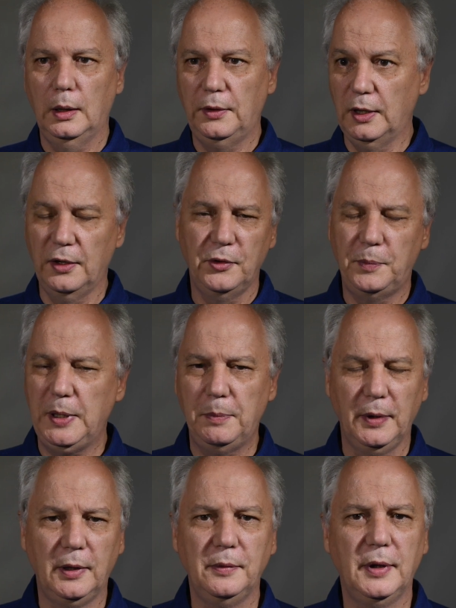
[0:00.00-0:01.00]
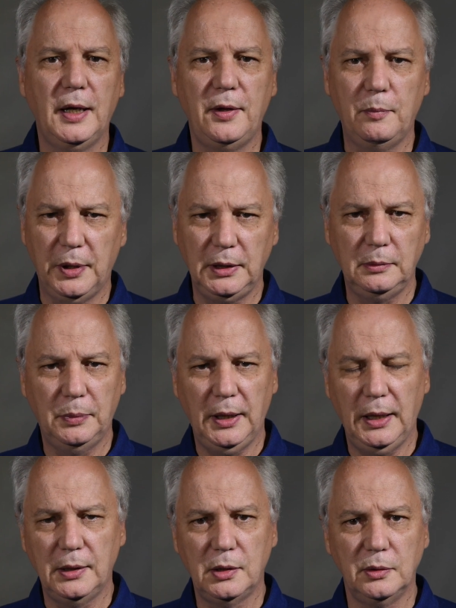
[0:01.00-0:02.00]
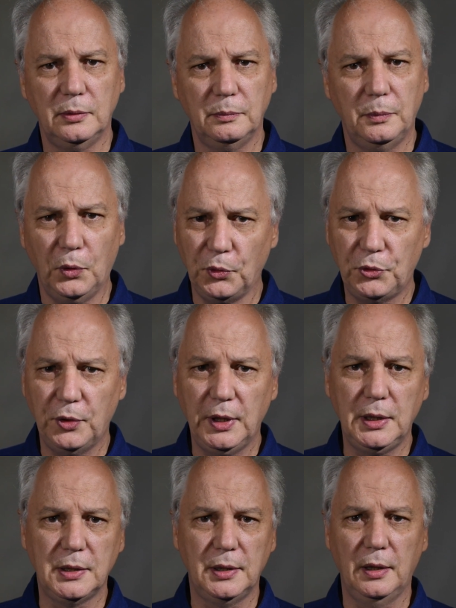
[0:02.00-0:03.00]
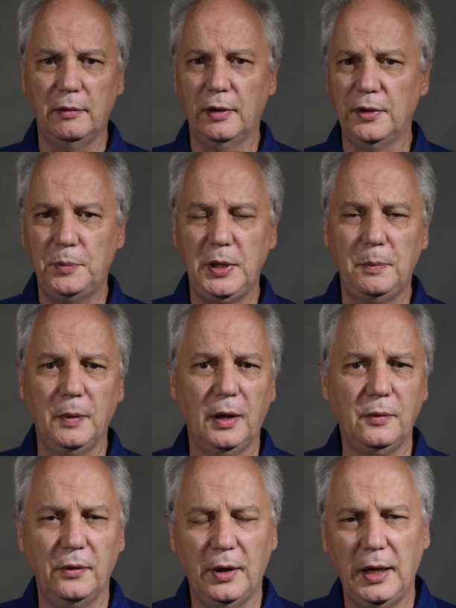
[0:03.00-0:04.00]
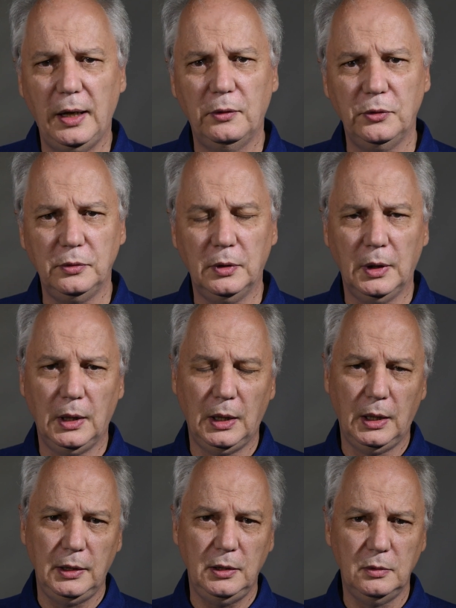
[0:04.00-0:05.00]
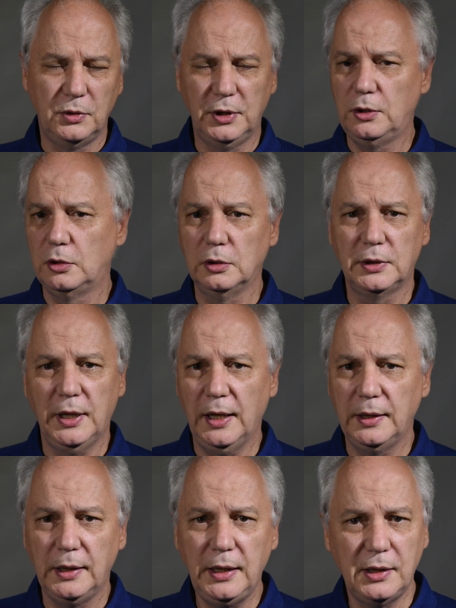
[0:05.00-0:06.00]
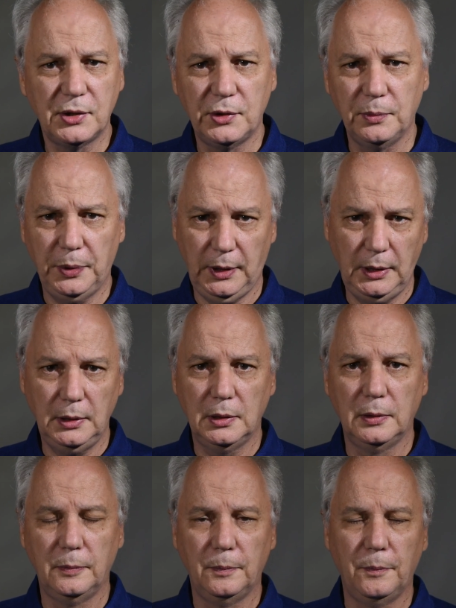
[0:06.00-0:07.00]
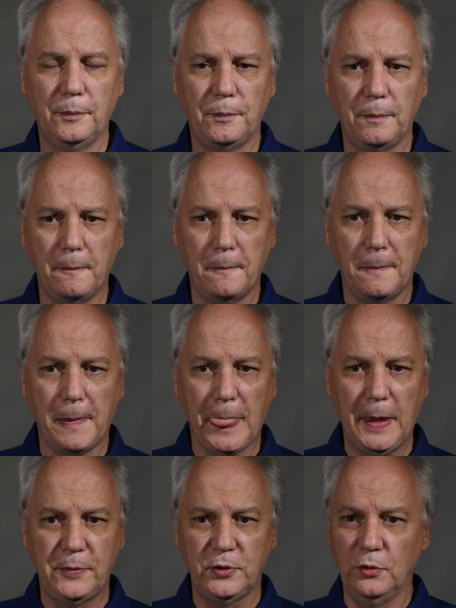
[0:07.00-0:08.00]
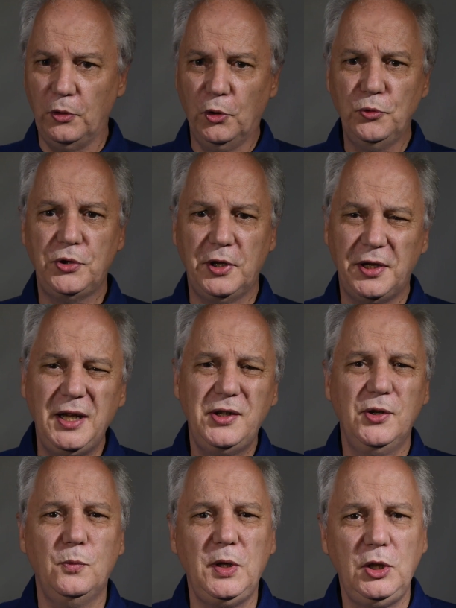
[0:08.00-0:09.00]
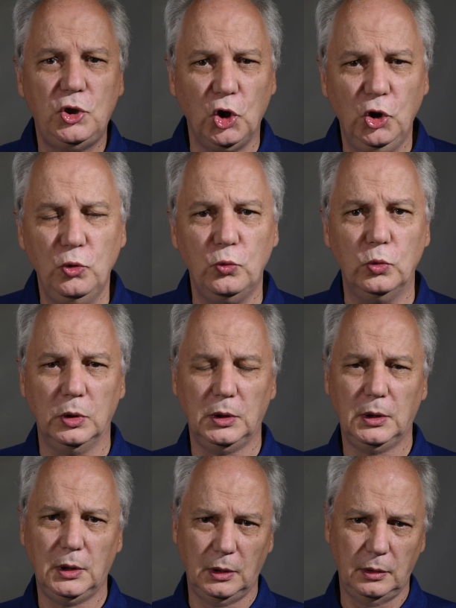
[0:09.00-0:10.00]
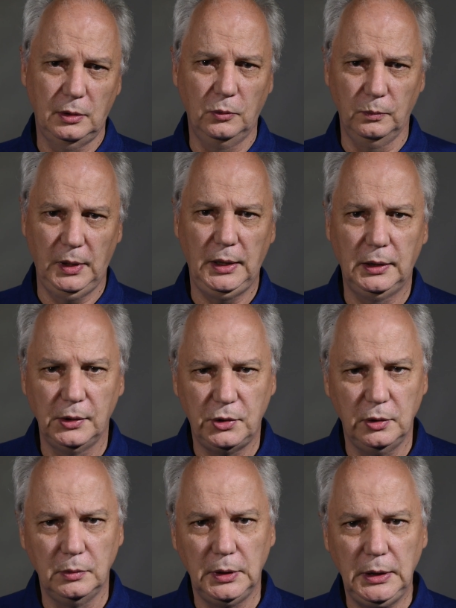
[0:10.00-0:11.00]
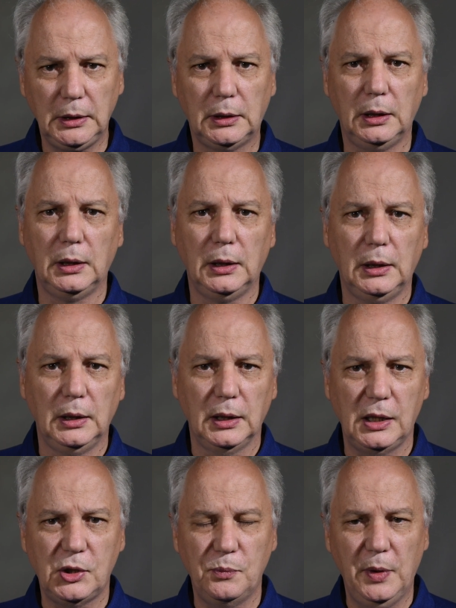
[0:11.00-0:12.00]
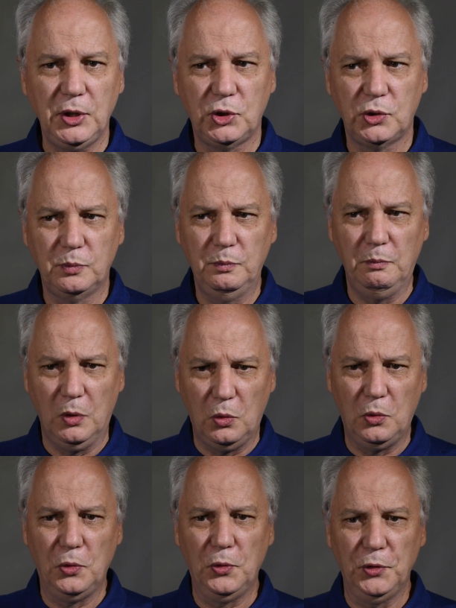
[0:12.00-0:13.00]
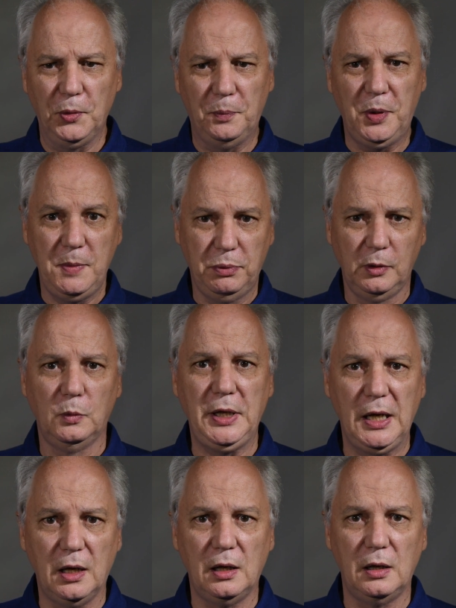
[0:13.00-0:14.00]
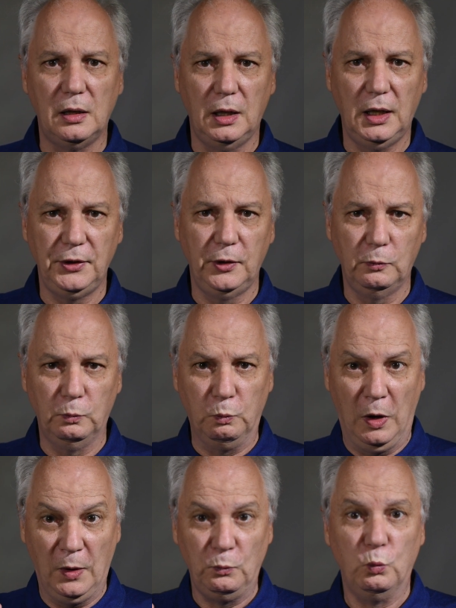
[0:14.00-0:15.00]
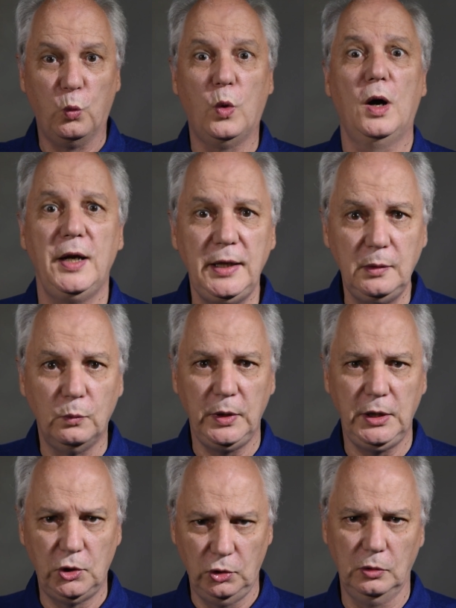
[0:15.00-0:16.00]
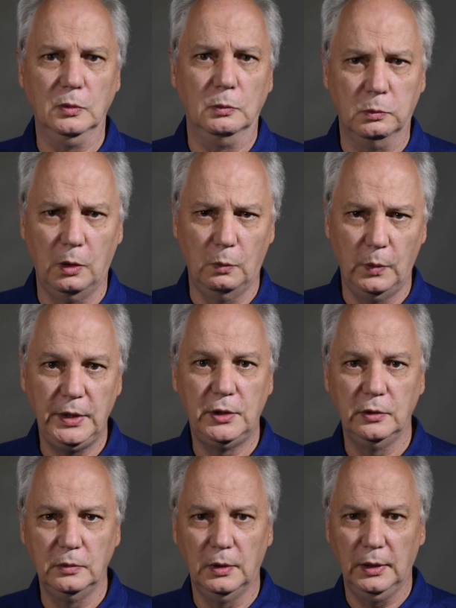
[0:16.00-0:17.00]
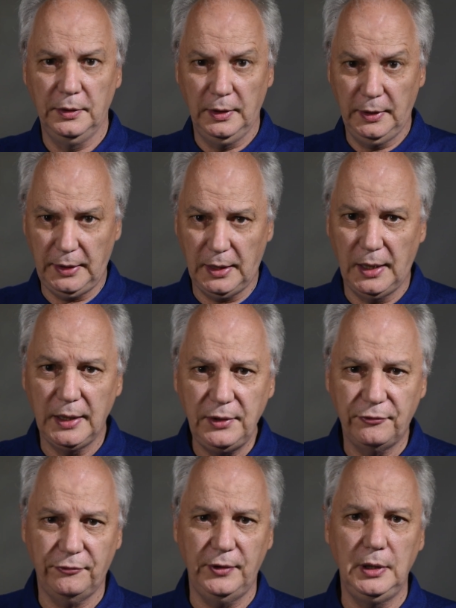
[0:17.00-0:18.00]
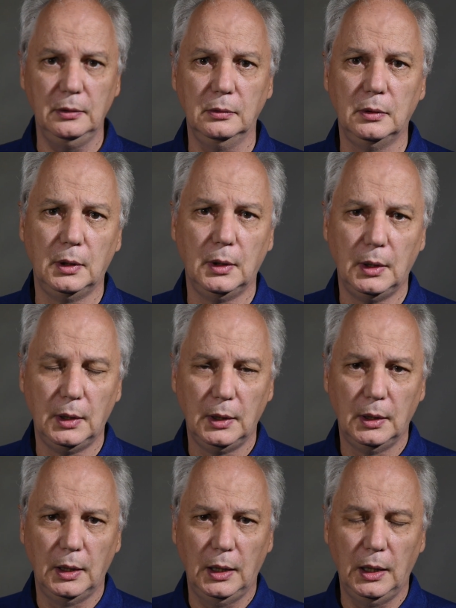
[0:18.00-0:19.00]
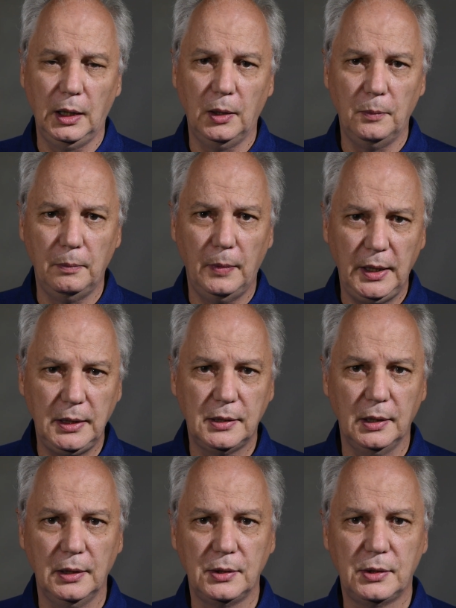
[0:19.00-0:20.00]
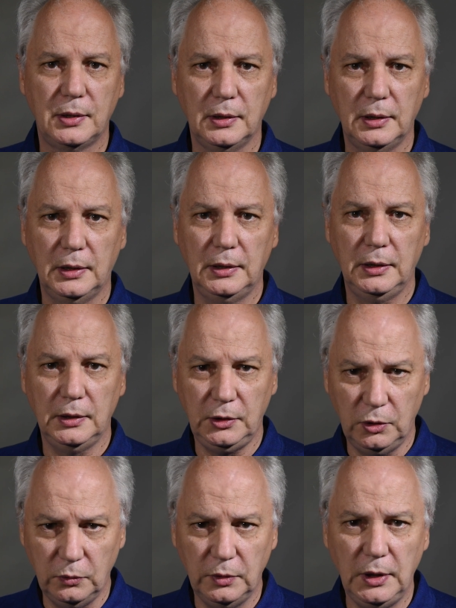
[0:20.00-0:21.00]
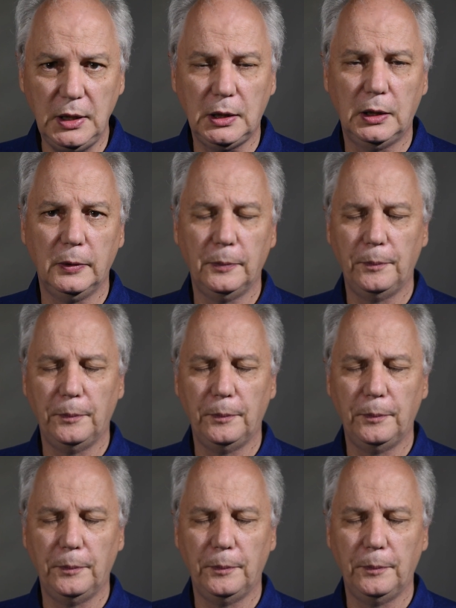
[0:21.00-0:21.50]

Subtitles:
There are other people out there that paint pets and portraits. There are other people out there who use digital techniques to paint. So the things that we do don't make us unique. It's much more the people we are and why we do what we do that I feel makes us unique.